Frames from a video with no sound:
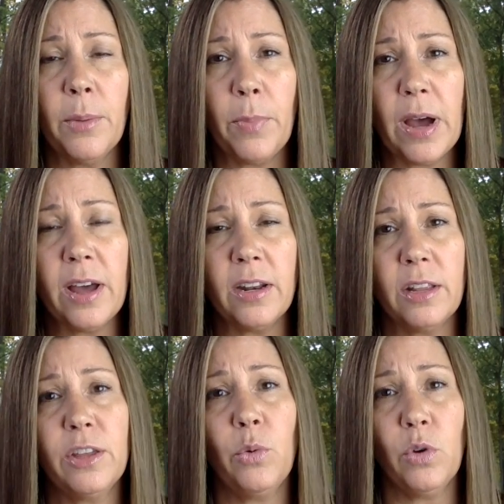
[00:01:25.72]
But
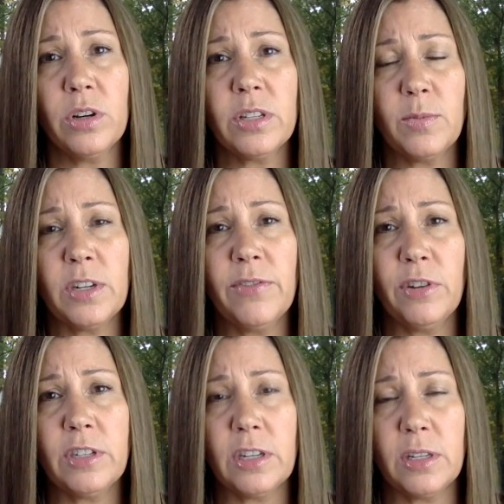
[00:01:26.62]
there were some
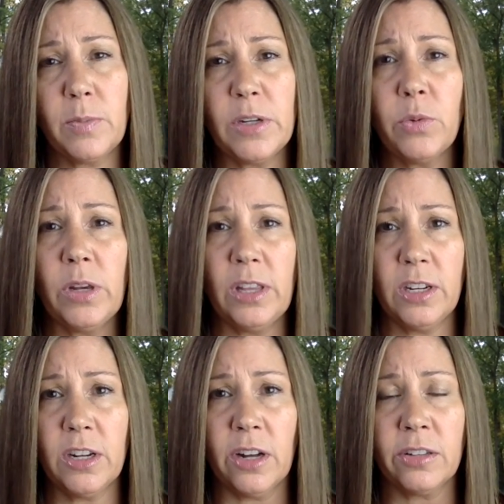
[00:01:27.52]
differences between the
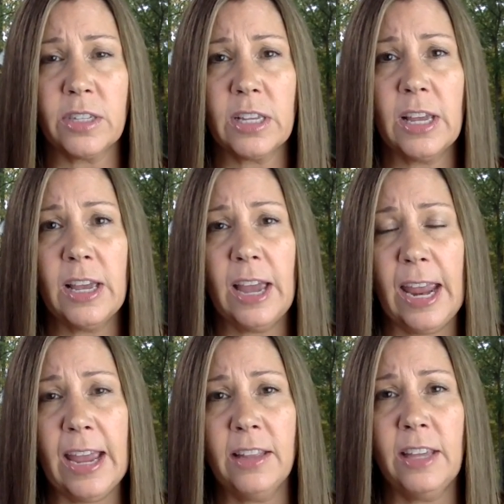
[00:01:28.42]
adults
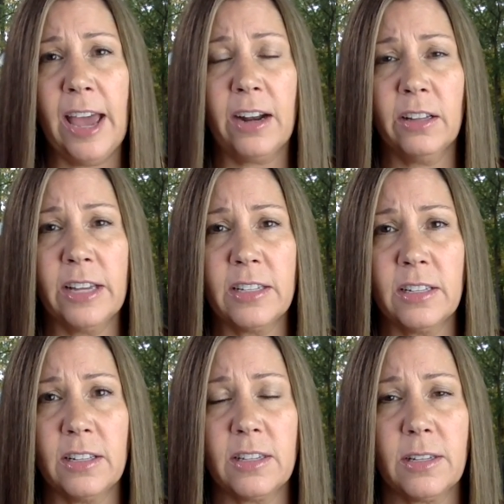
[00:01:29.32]
and the
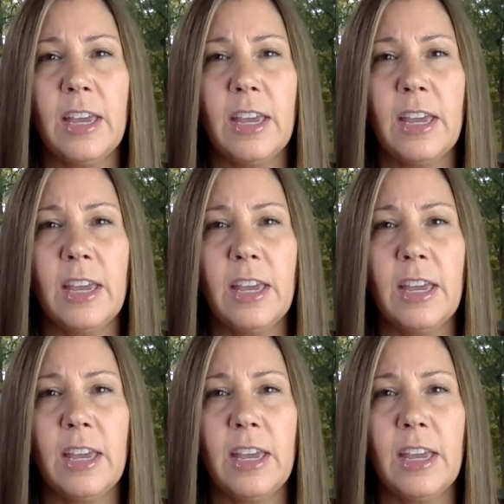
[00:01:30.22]
adolescents.